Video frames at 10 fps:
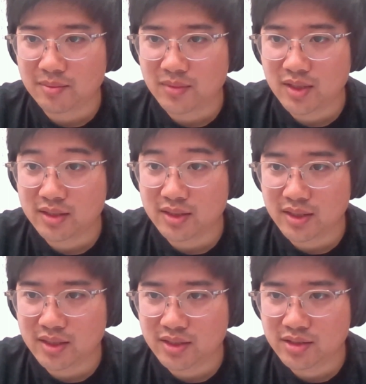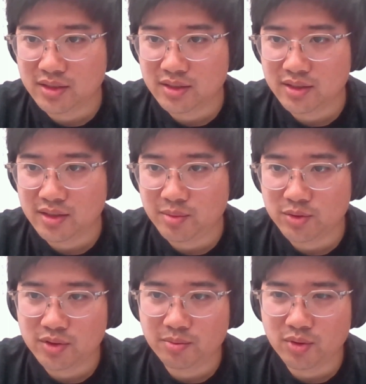Does Ignition
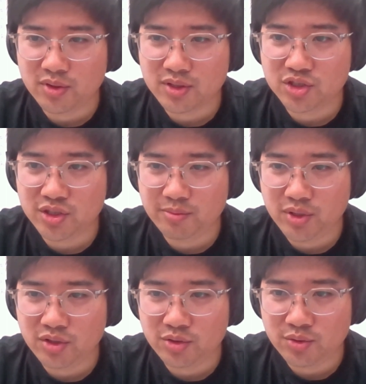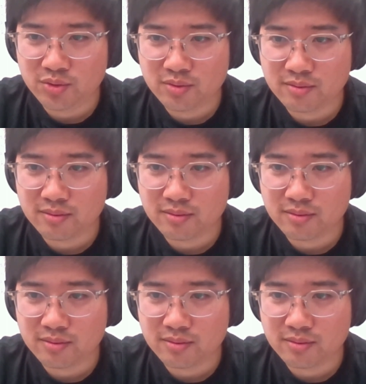Gazebo support GPU?